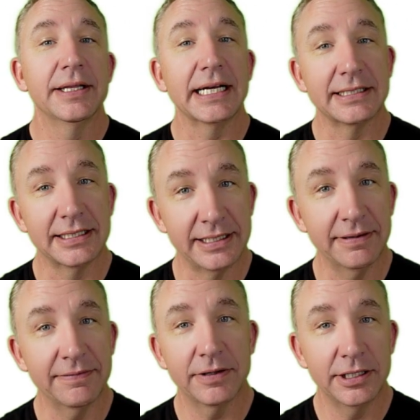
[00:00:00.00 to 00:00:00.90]
That's
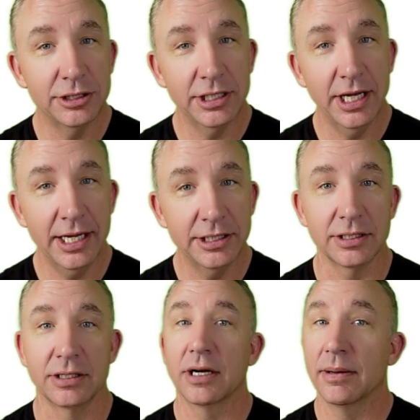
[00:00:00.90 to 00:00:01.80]

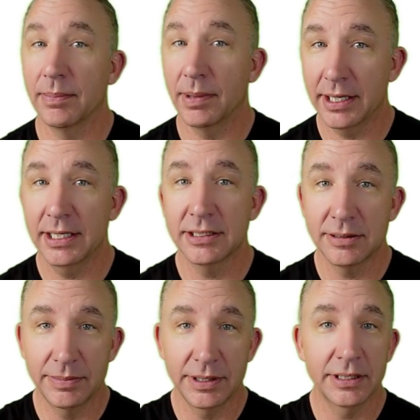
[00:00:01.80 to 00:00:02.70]
differentiation. Our body has
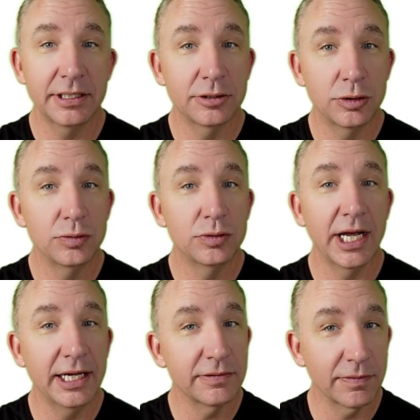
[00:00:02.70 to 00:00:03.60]
the ability to
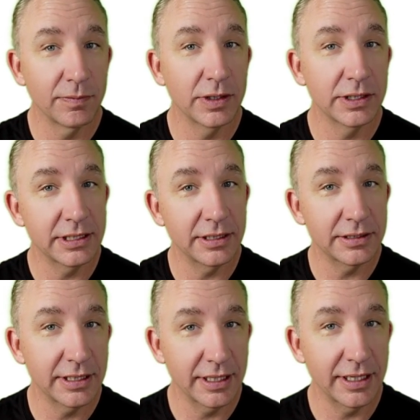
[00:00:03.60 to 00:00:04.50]
change from one cell
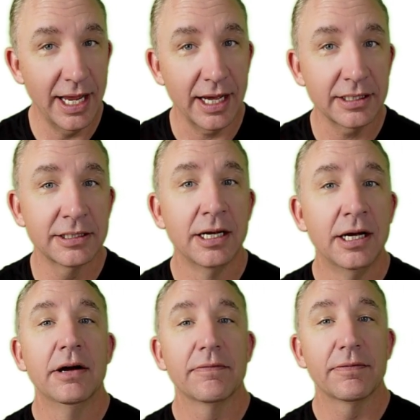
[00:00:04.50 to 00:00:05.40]
to the next
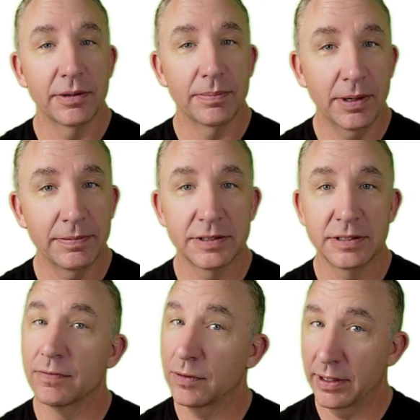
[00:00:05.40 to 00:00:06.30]
for the purpose
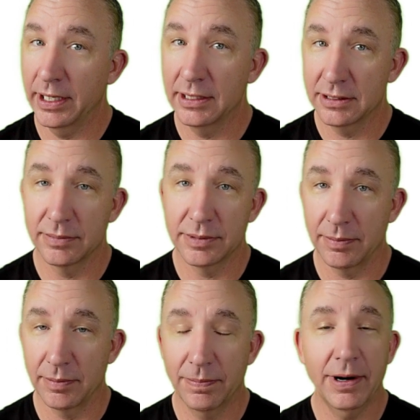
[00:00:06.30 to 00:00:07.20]
of creating some
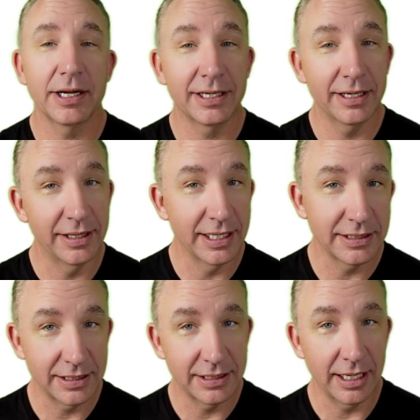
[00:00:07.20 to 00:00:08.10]
type of product. In
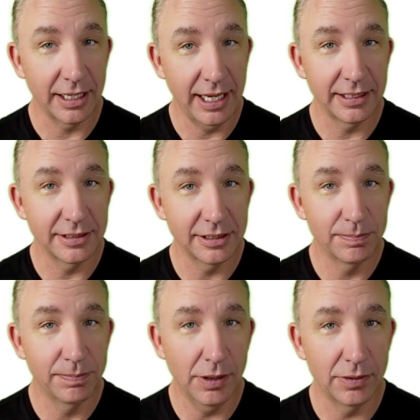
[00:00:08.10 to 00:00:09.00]
this case, it's
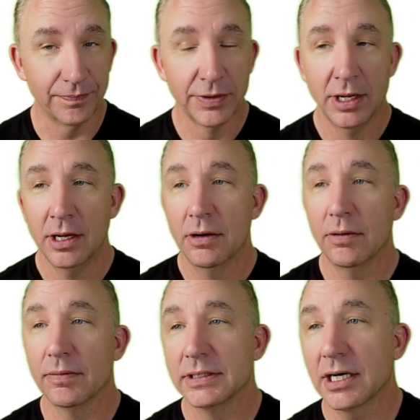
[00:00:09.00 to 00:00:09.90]
bone.
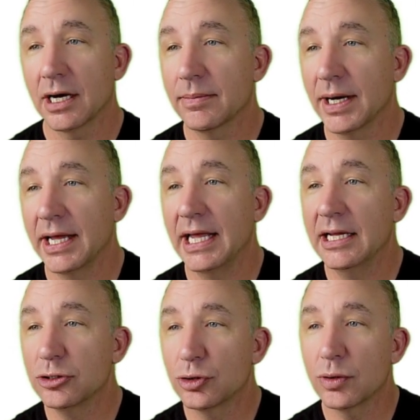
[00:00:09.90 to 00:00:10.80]
When we talk about
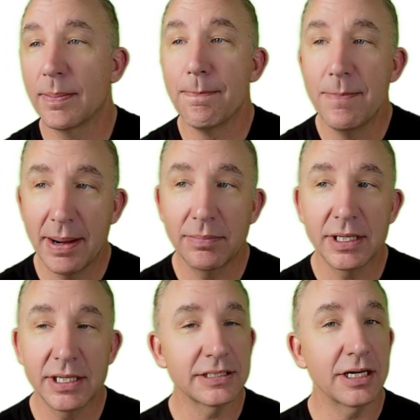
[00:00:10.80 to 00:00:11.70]

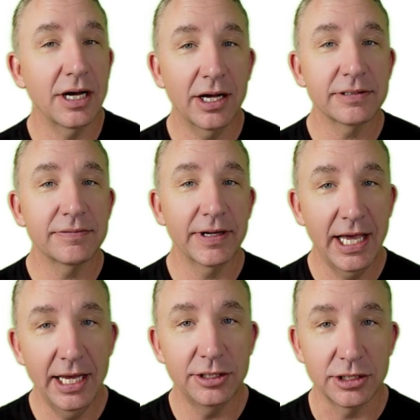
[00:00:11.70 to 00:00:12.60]
intramembranous
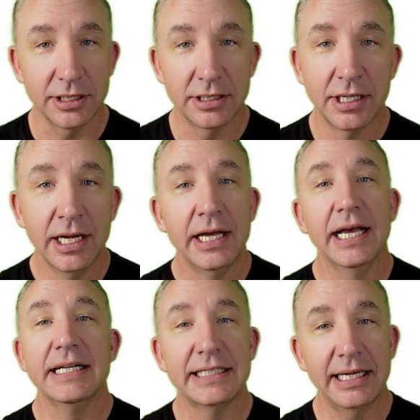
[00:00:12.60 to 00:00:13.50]
ossification,
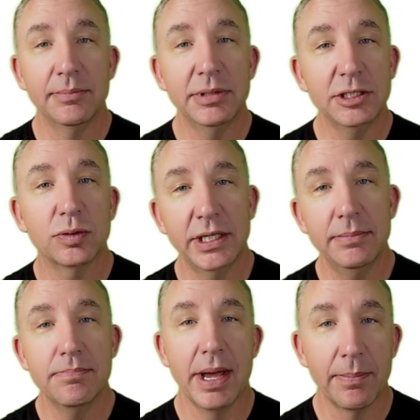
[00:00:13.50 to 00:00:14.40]
it's in
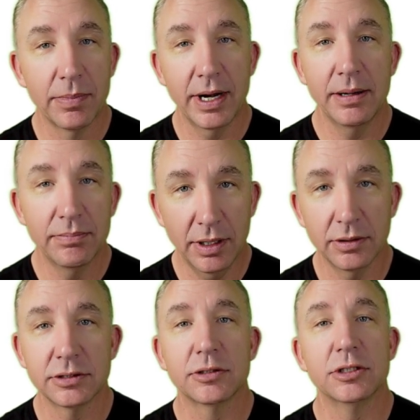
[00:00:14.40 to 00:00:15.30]
between membrane
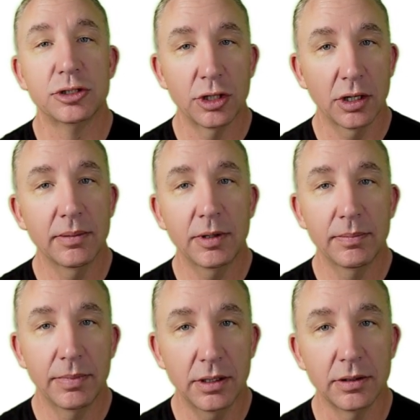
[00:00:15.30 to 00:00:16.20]
bones,
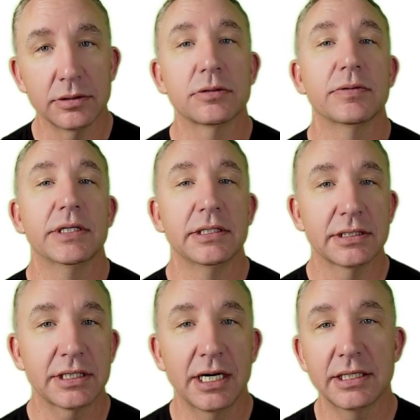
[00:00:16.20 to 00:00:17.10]
dermal bones. We
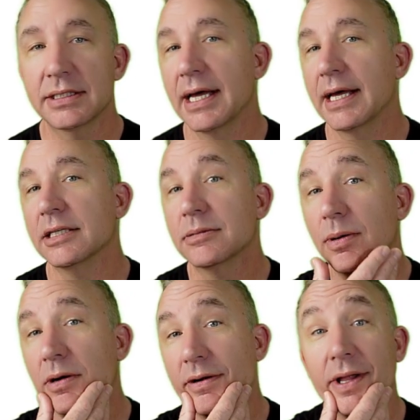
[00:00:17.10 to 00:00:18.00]
discussed that it's
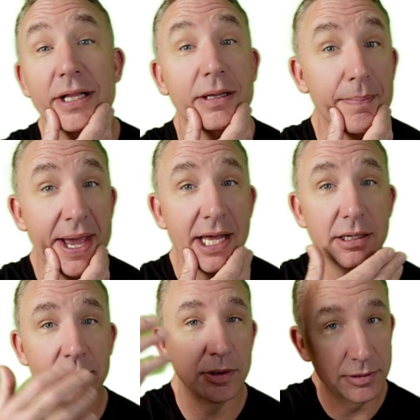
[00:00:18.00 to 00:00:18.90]
part of like the
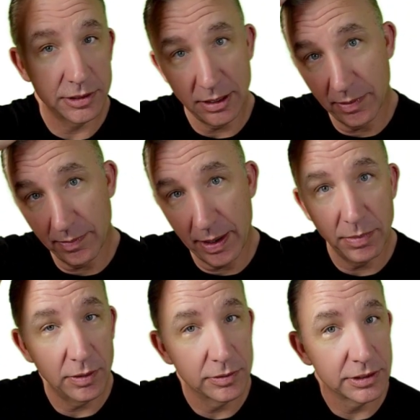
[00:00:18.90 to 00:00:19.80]
mandible, some of my
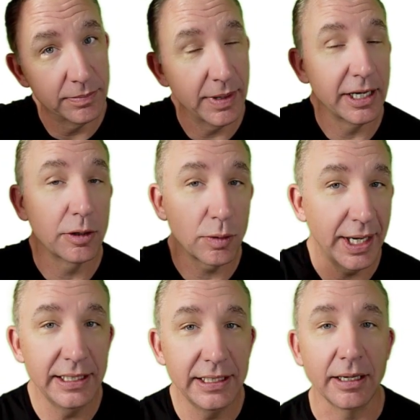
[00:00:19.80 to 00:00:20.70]
bones of my
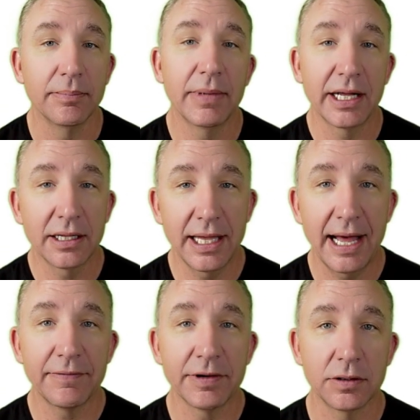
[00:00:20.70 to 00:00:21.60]
cranium, my
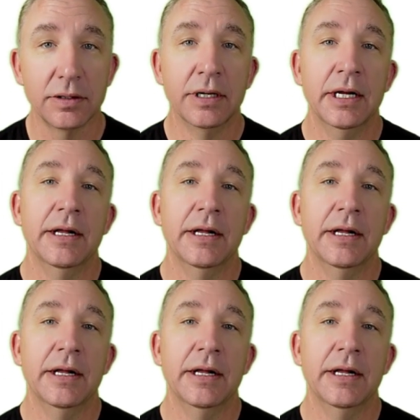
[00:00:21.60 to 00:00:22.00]
clavicle.